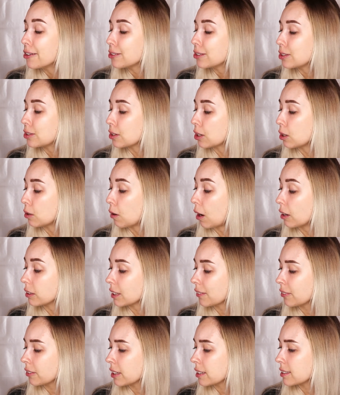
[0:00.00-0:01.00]
So I'll
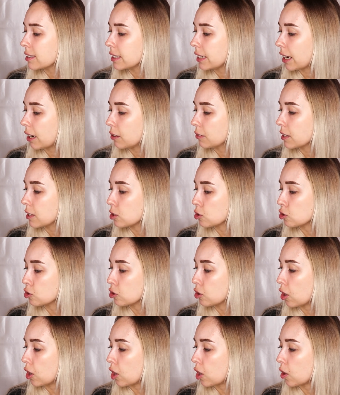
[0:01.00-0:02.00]
definitely see how these
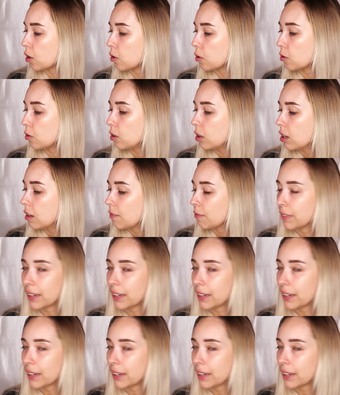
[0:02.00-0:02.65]
go.